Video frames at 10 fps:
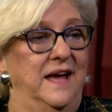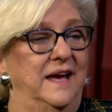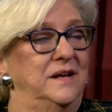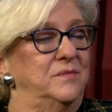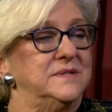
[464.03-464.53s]

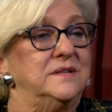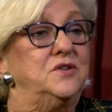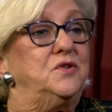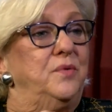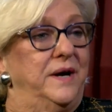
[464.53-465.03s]
And it was
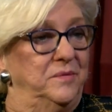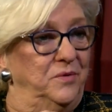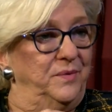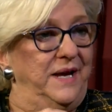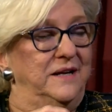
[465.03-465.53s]

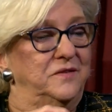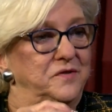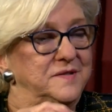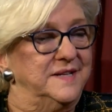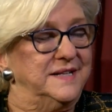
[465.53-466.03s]
incredible. We had it
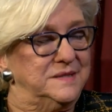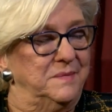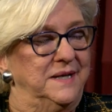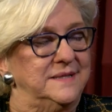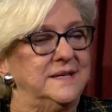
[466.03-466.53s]
for 6
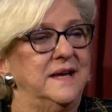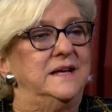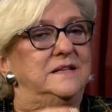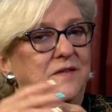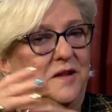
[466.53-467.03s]
months,
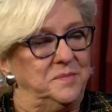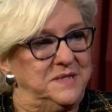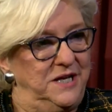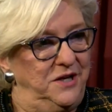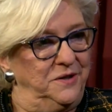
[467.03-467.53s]
developed
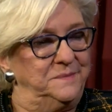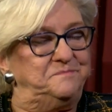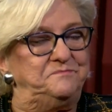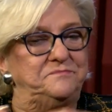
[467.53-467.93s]
here.